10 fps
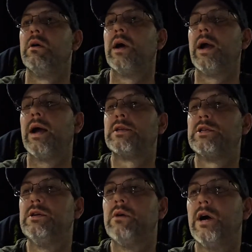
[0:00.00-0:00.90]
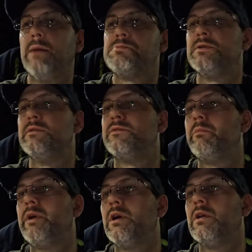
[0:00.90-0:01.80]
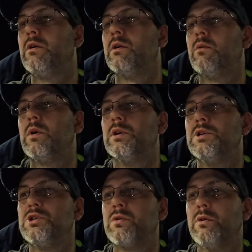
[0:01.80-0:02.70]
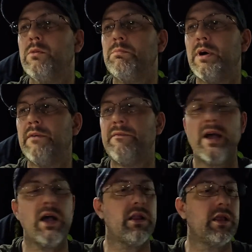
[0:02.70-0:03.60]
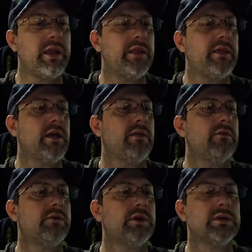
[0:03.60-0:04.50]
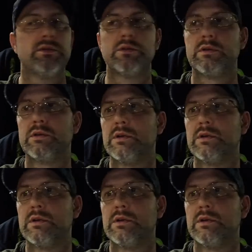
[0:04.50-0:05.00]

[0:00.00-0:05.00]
I got two options from Miralona. One's Jurupa Valley, the other one's,